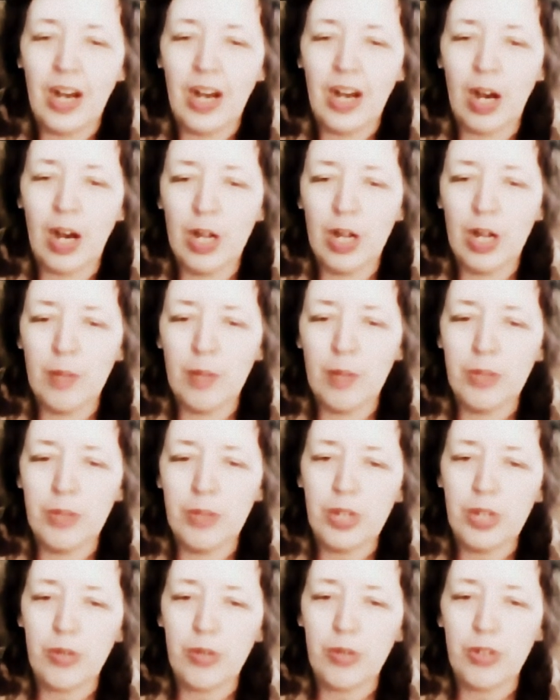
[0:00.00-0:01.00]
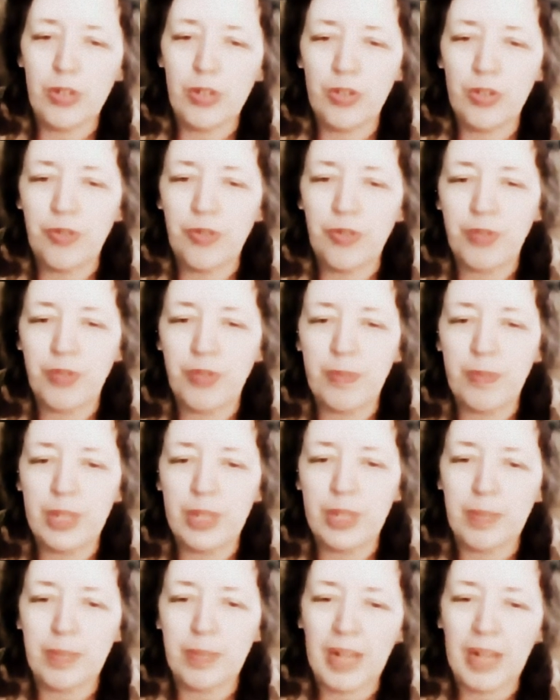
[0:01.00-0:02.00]
"I am the creature from
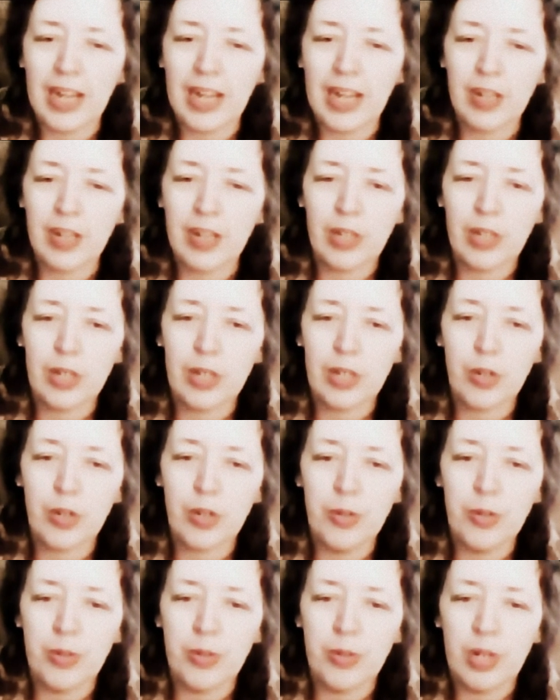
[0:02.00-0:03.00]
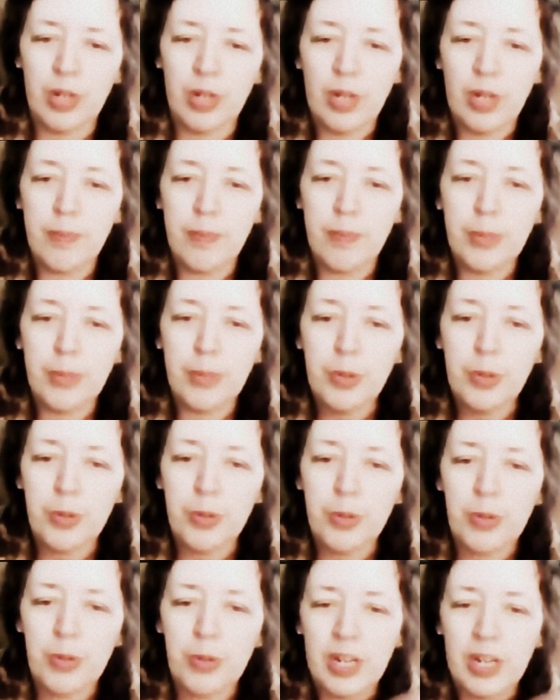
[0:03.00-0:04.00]
the Black Lagoon.
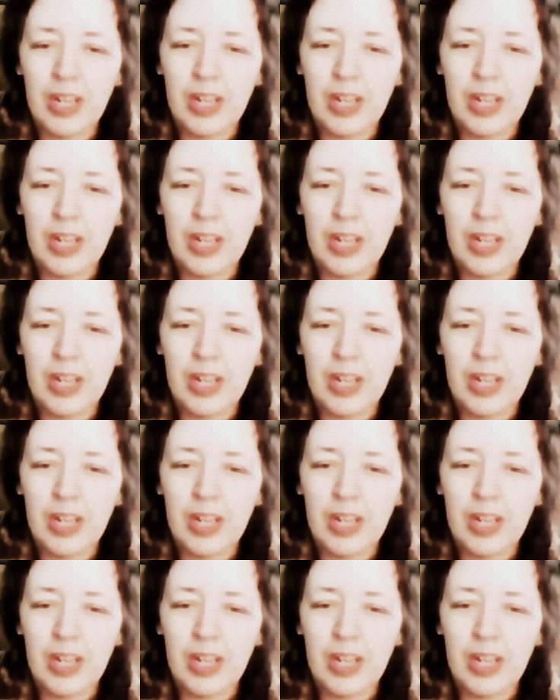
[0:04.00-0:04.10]
Boo!"